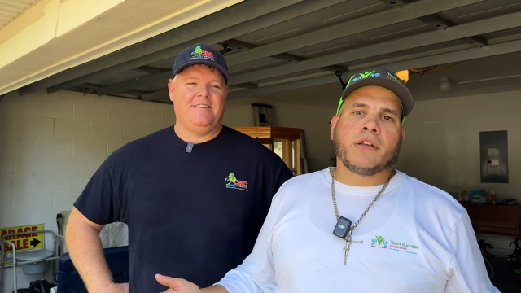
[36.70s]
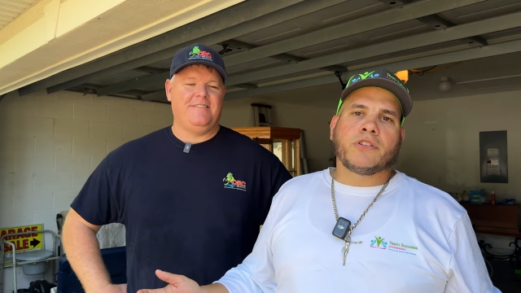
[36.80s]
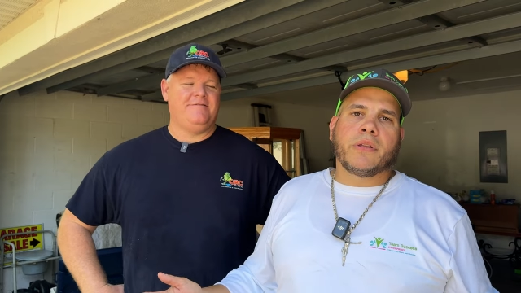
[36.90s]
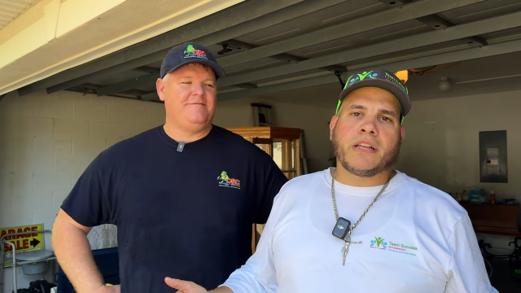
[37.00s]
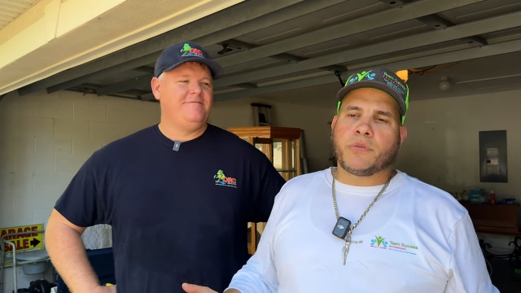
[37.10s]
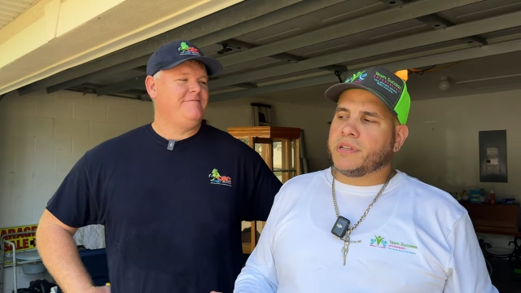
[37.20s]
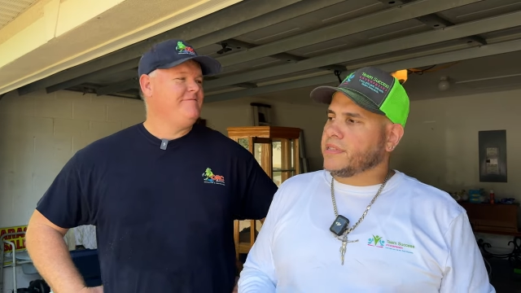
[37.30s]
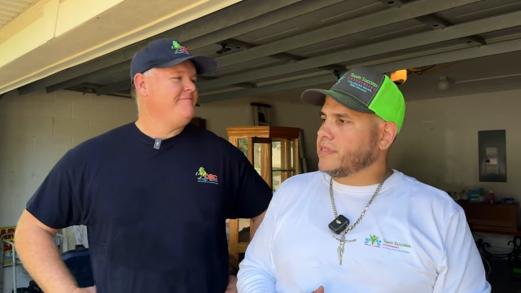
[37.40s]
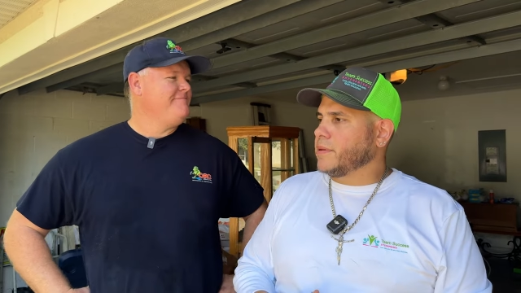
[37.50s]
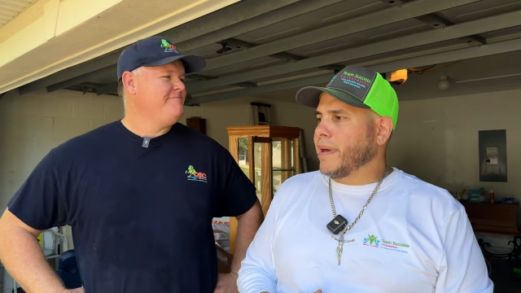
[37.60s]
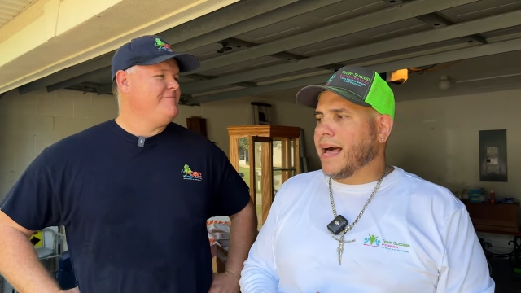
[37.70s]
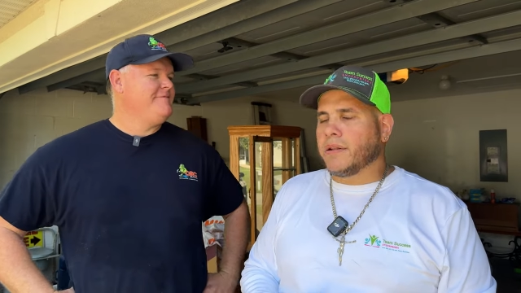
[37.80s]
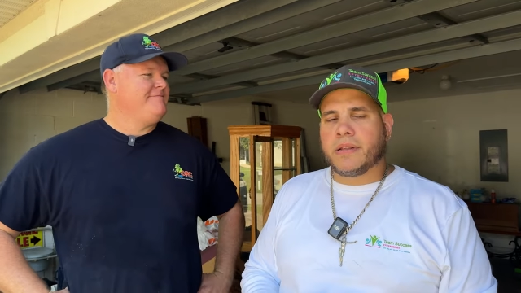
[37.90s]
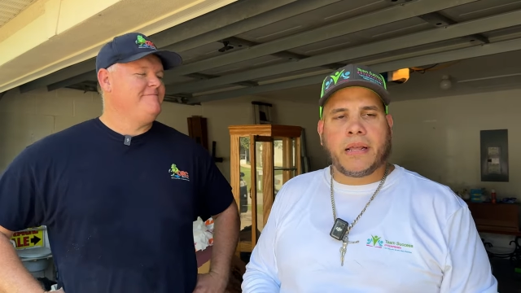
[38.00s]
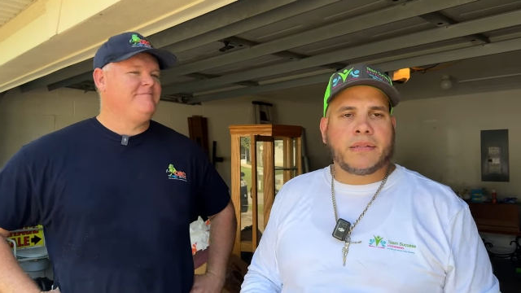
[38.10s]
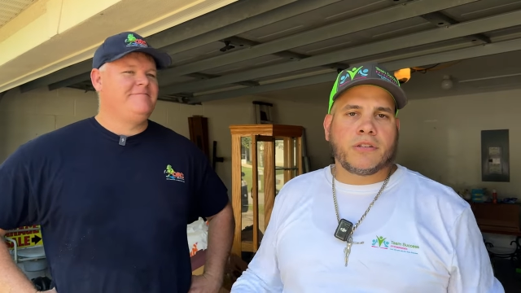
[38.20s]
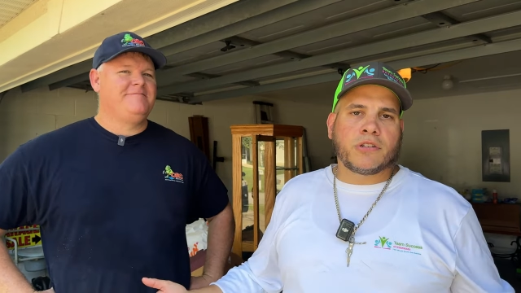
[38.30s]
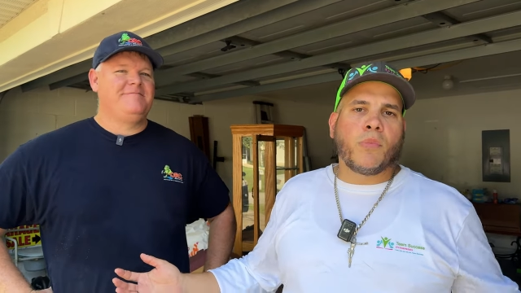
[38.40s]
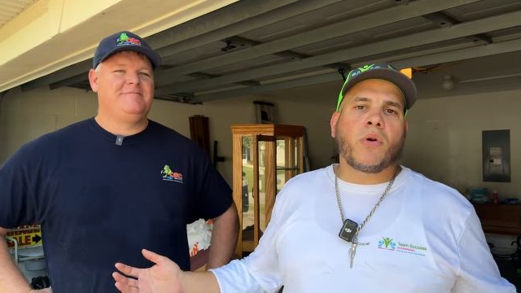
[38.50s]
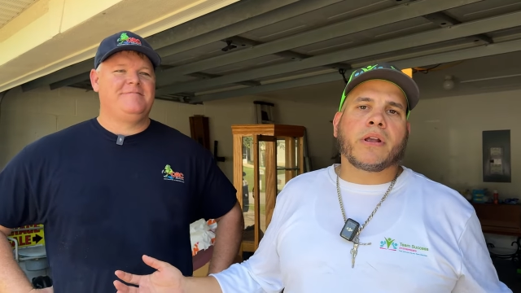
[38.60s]
Speaker 1: So that's what this is about
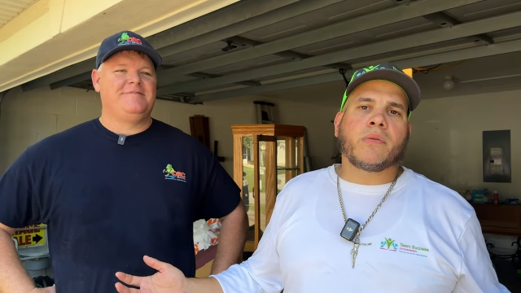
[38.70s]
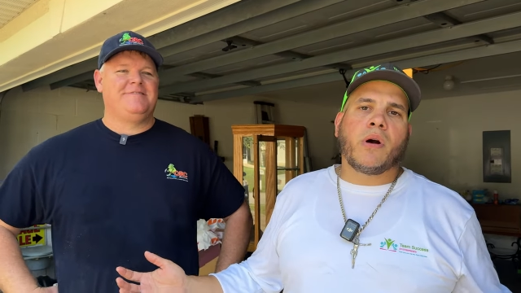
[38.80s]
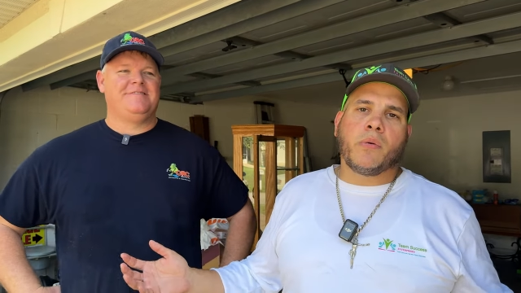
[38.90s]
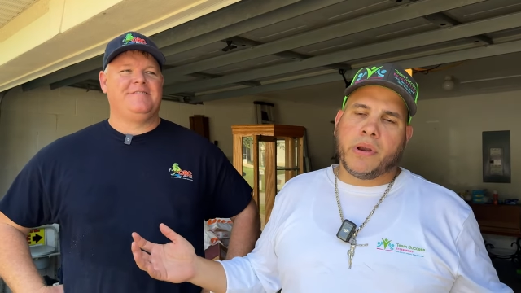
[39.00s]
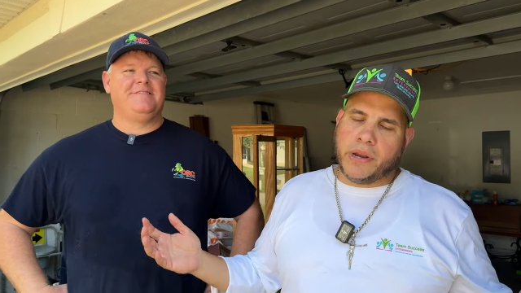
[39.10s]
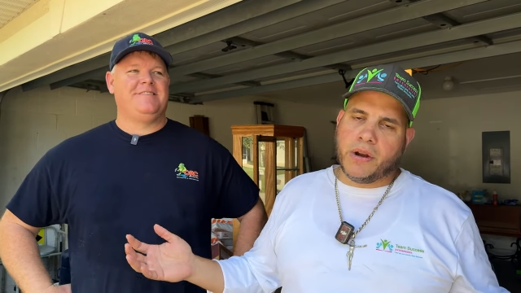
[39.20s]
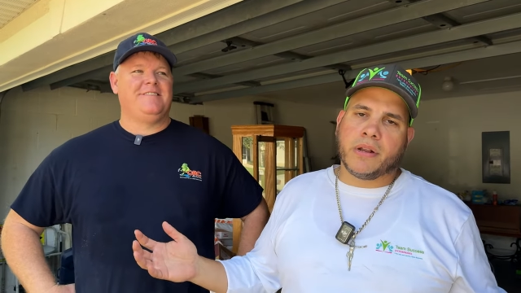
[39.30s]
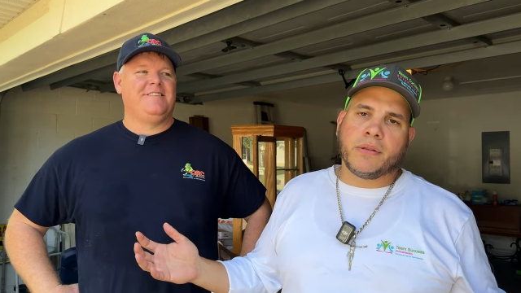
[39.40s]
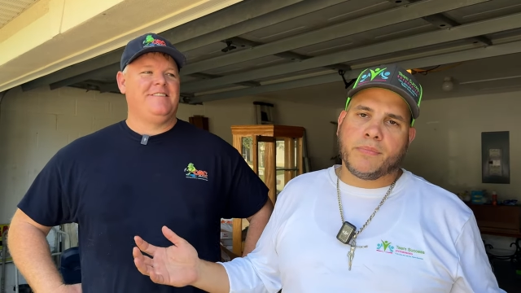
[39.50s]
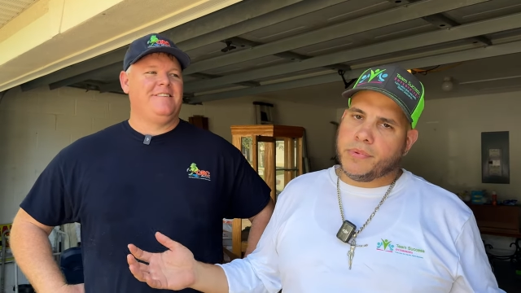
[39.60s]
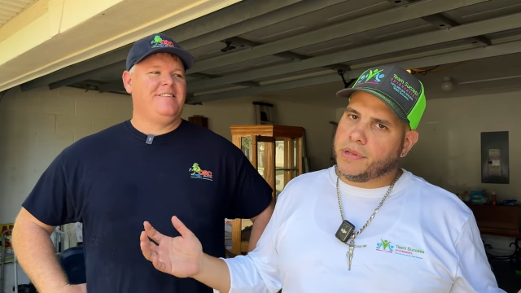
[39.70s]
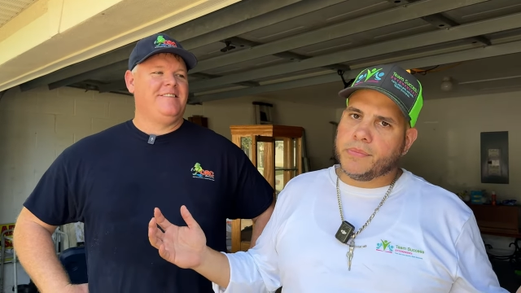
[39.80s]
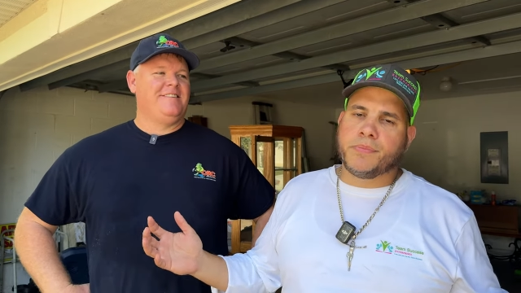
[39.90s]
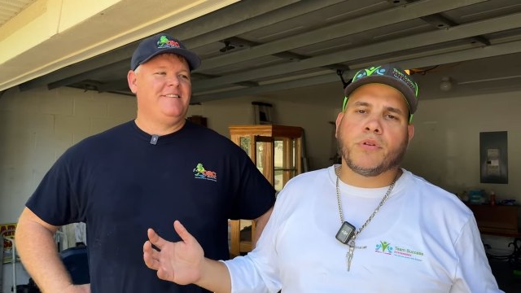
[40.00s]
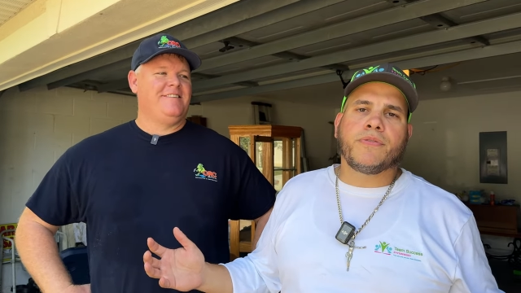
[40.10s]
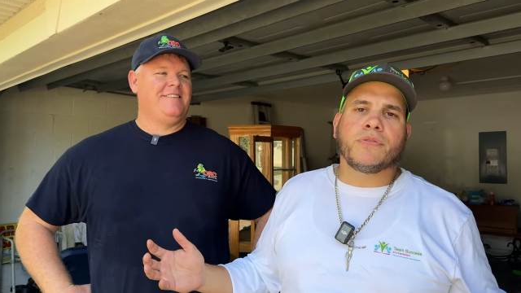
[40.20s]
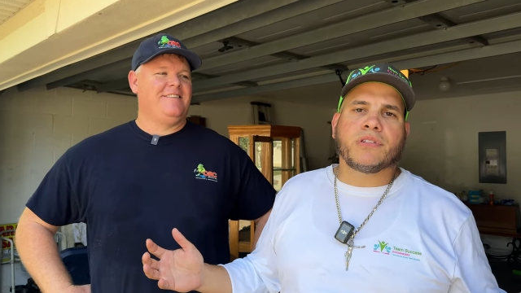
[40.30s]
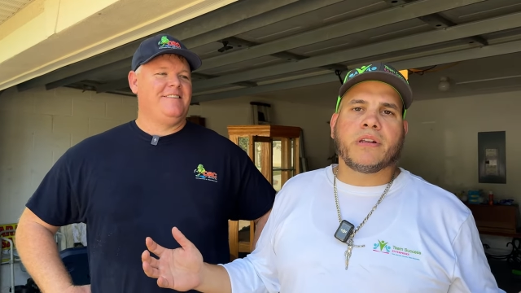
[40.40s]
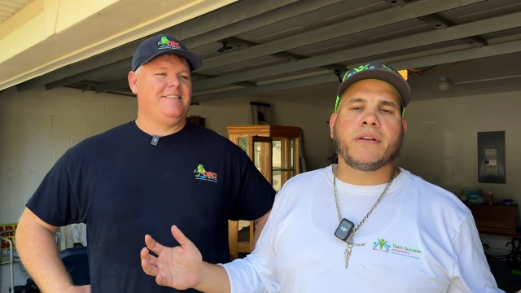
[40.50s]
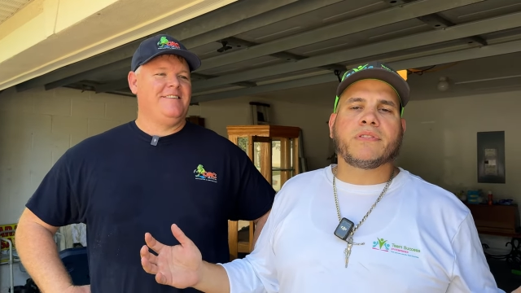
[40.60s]
this morning while we're here in the beautiful
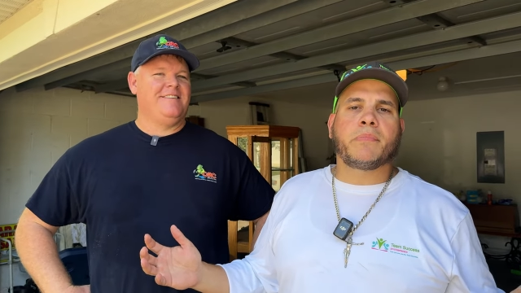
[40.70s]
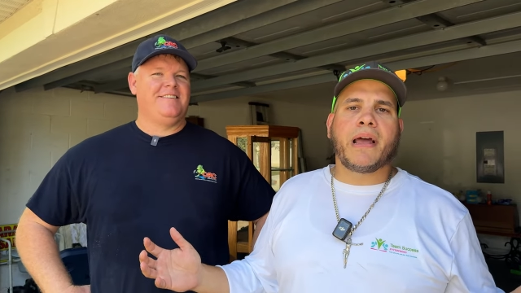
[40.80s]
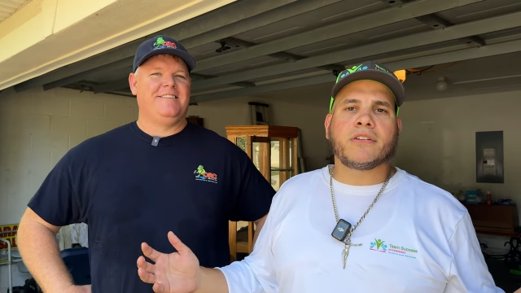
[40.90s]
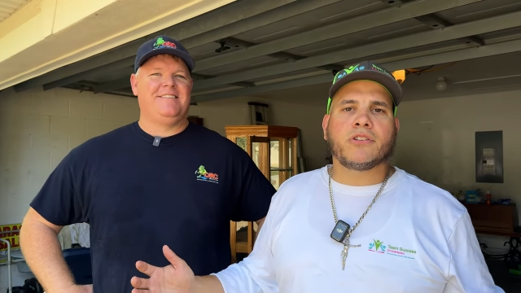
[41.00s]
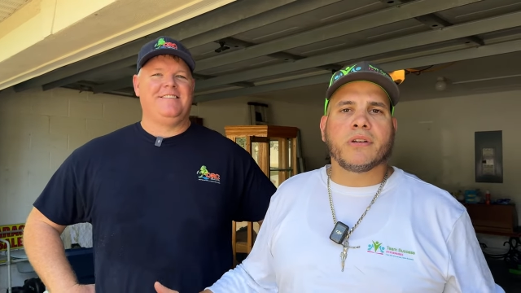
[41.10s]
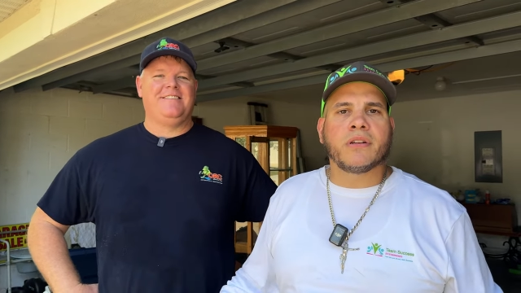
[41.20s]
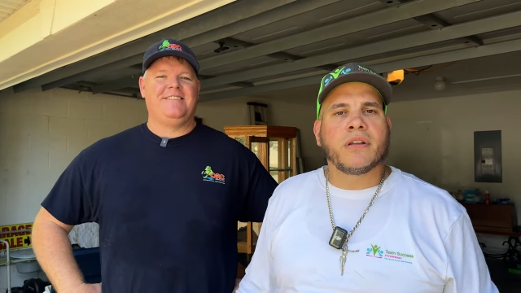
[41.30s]
city of Sebastian.